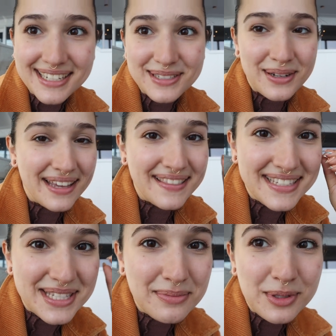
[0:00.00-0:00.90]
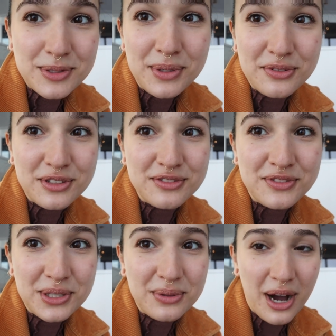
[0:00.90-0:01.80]
guys, okay, this is the most beautiful
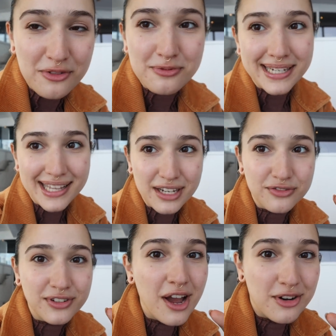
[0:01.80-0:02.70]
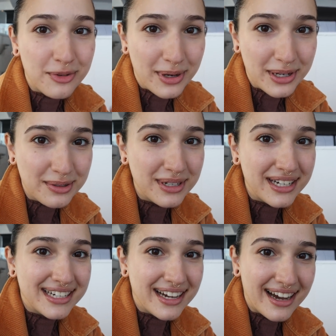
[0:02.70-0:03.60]
view of my life. Roberto
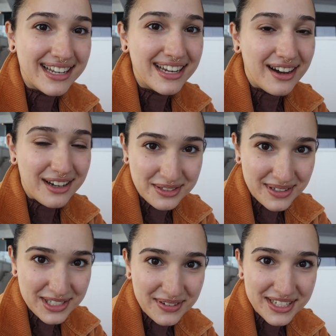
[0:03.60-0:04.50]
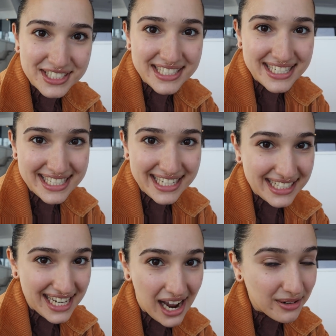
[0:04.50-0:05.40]
got us reservations at
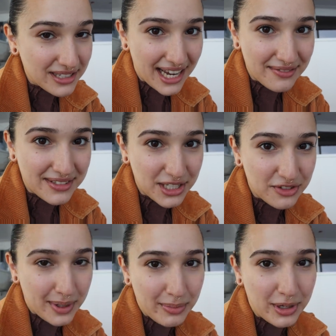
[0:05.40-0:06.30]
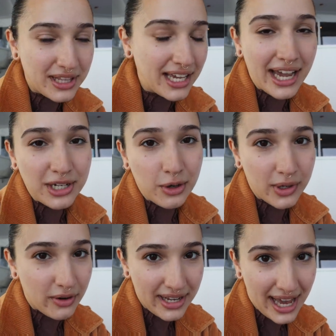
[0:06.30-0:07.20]
CN Tower to have dinner for my birthday. I know,
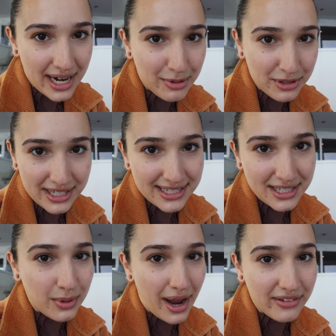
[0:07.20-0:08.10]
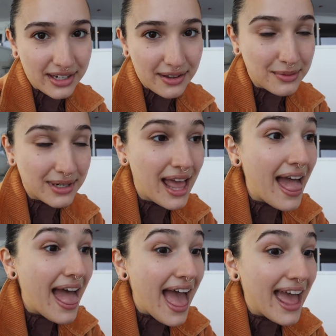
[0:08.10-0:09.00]
we already had a birthday dinner. We're having another one.
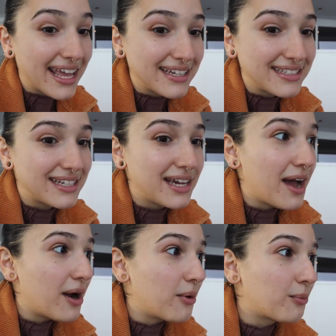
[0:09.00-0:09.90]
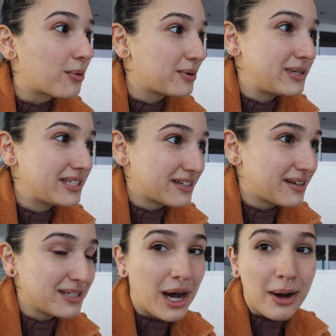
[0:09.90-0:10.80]
And we just got
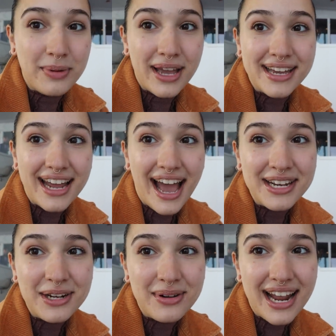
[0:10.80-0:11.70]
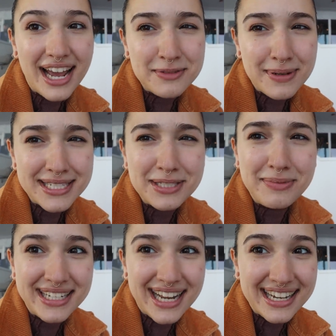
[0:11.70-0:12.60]
on top. And you know what? I expected it to
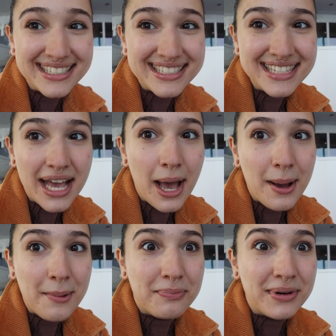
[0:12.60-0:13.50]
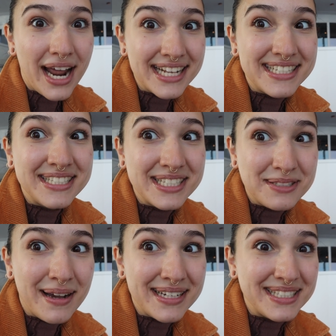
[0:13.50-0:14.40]
be nice, but I didn't
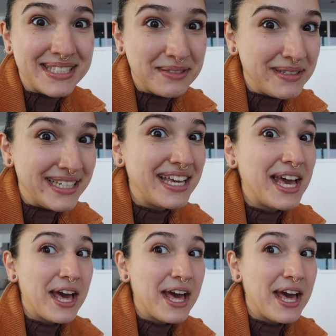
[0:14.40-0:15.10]
expect it to be